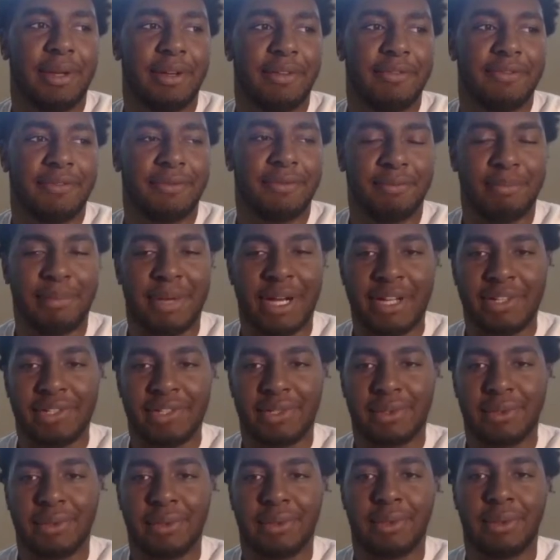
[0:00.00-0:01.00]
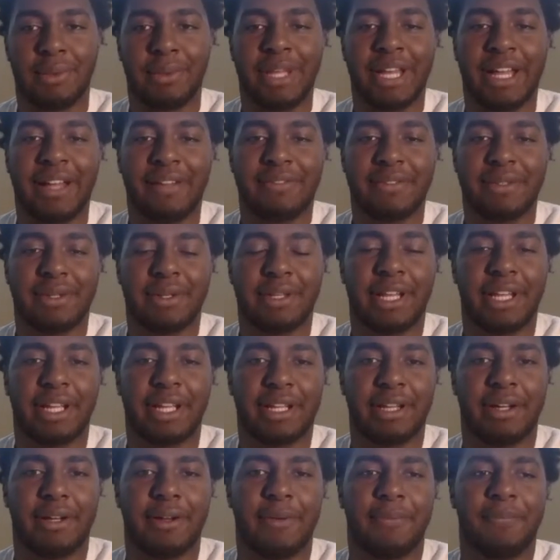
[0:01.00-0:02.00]
My school, we have to like
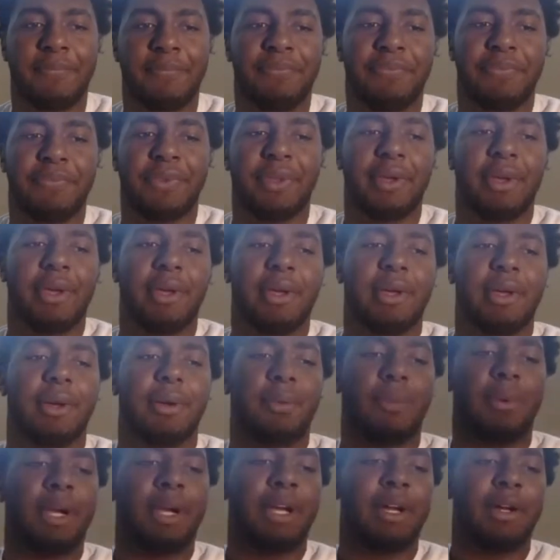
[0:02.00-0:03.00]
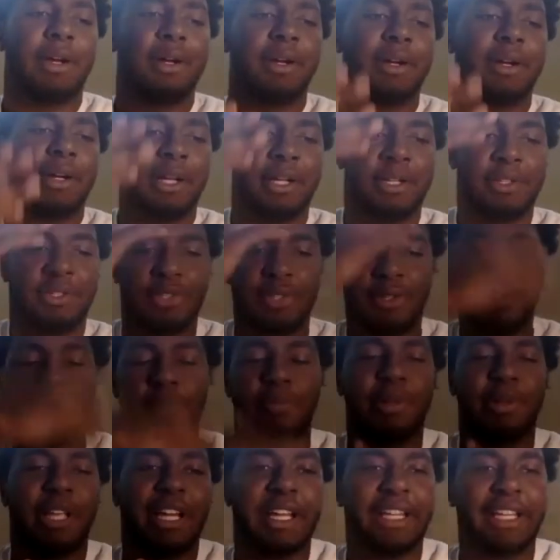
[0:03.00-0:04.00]
wear a
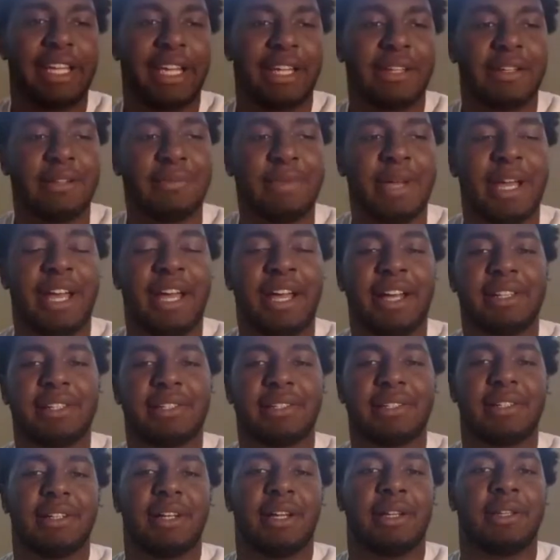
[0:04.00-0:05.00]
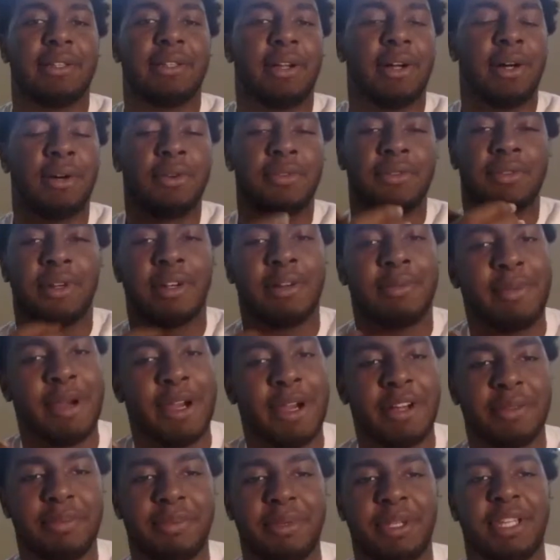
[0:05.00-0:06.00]
2-ply gator mask over our
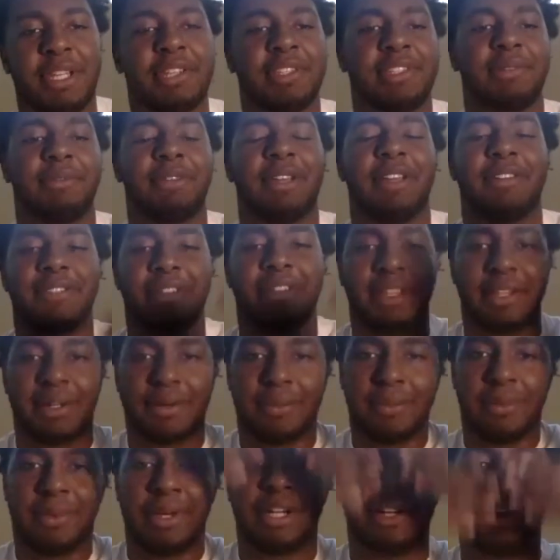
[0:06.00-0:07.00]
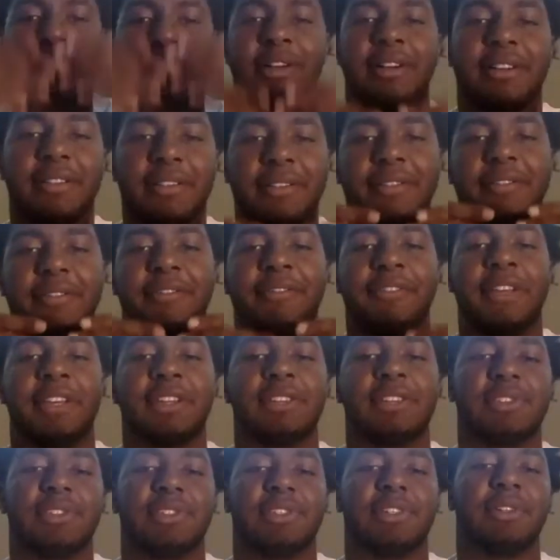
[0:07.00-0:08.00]
mouthpiece, and we have to like wear a
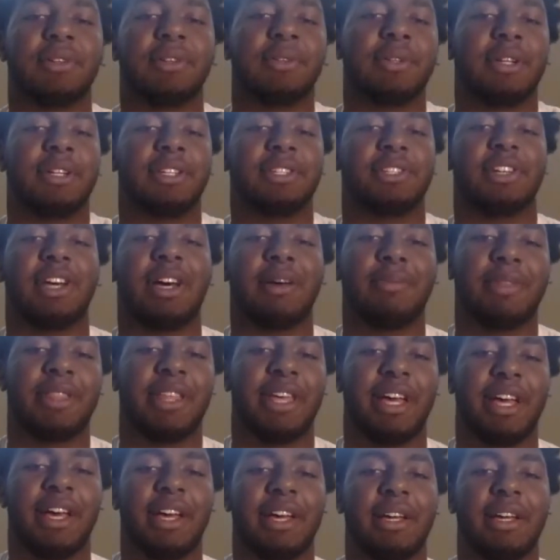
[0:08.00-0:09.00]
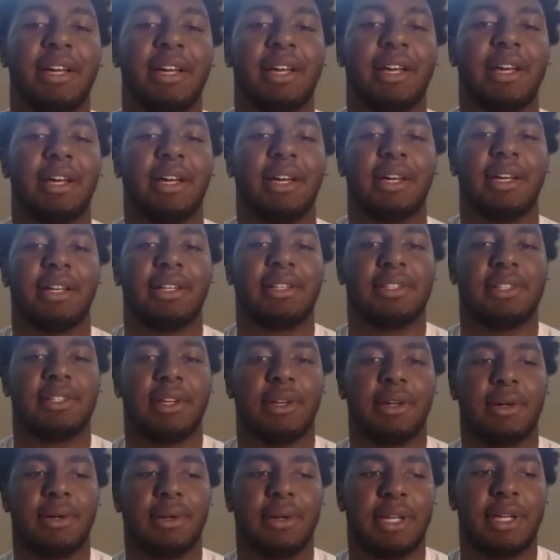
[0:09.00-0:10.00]
face shield on top of that.
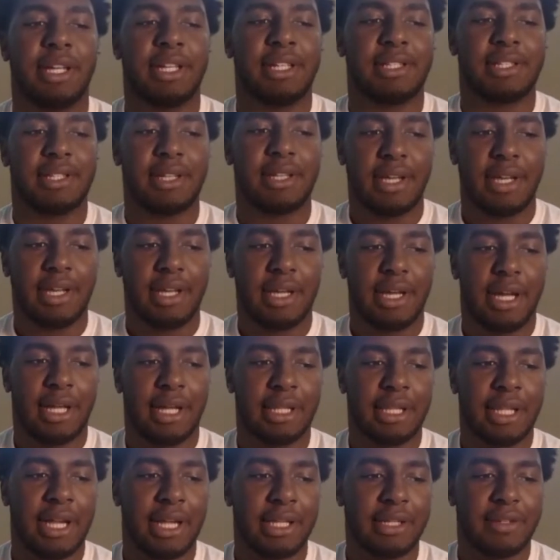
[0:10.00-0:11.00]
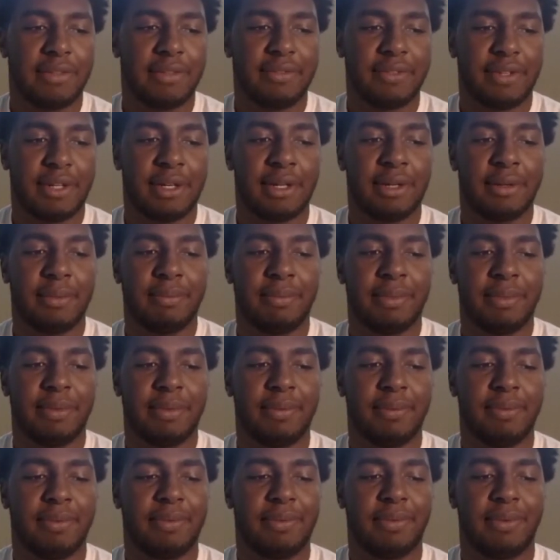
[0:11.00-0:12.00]
So it's a lot
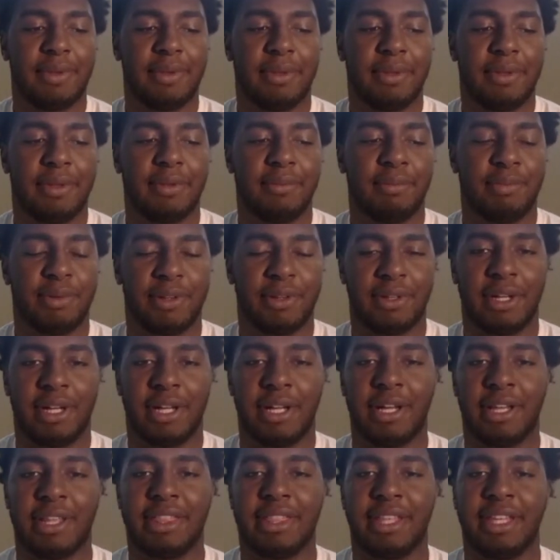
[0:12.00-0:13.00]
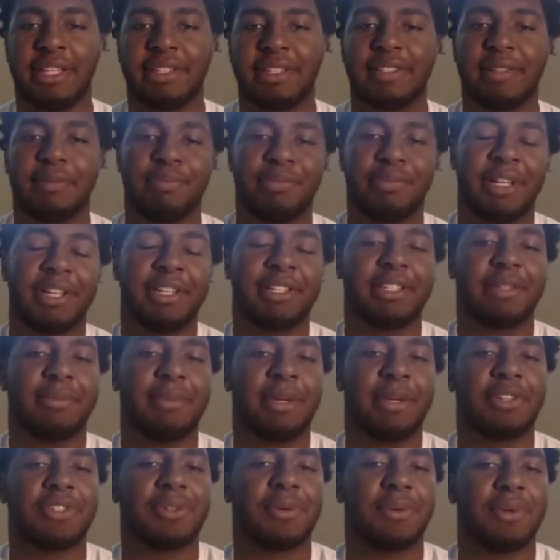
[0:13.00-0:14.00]
of things in place to
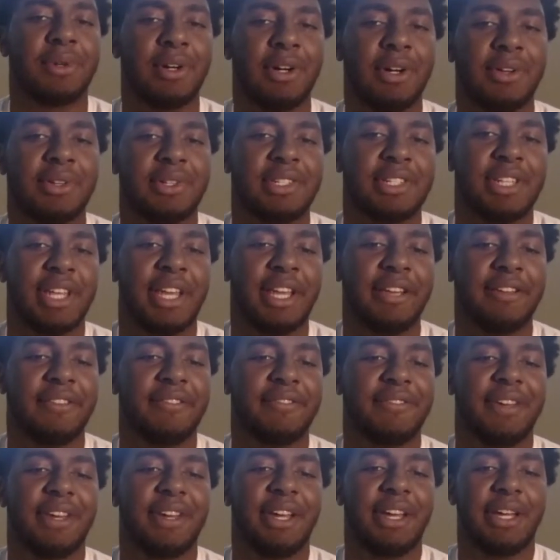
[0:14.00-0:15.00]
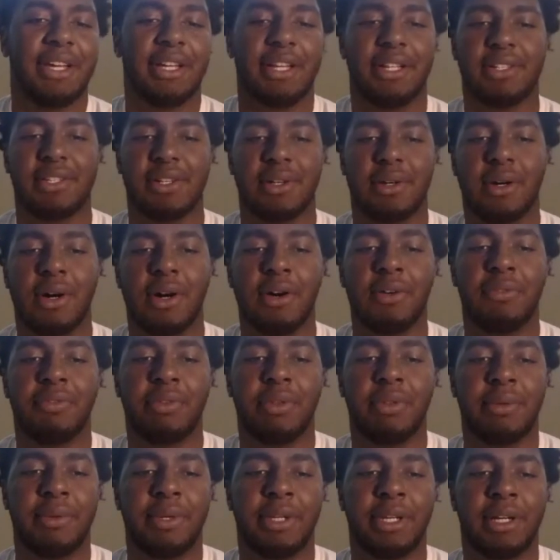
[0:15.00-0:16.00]
make sure we're all safe. And so
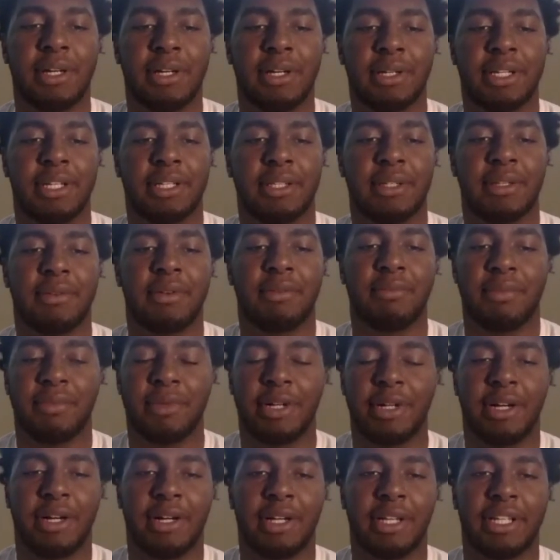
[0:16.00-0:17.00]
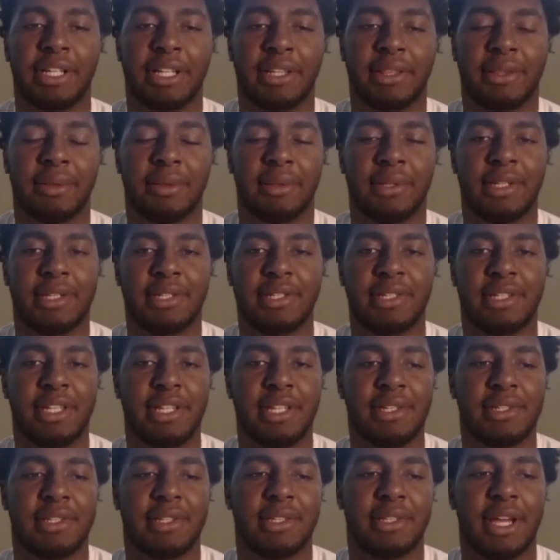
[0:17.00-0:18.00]
hopefully we all get through this
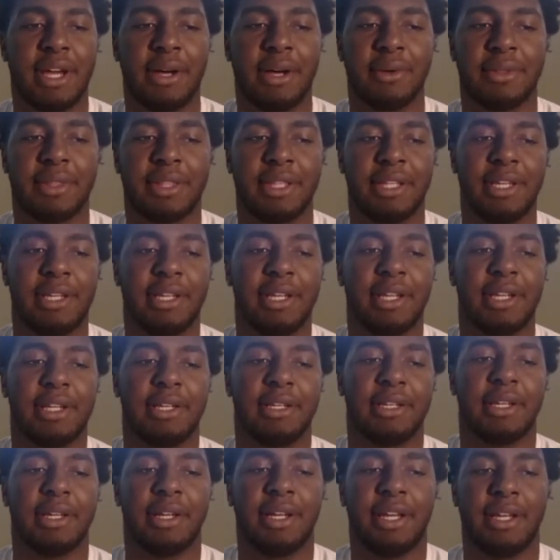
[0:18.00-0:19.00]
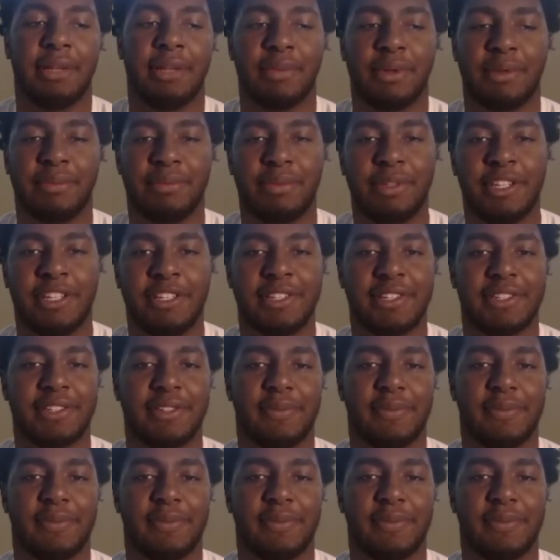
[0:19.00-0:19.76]
season healthy and in one piece.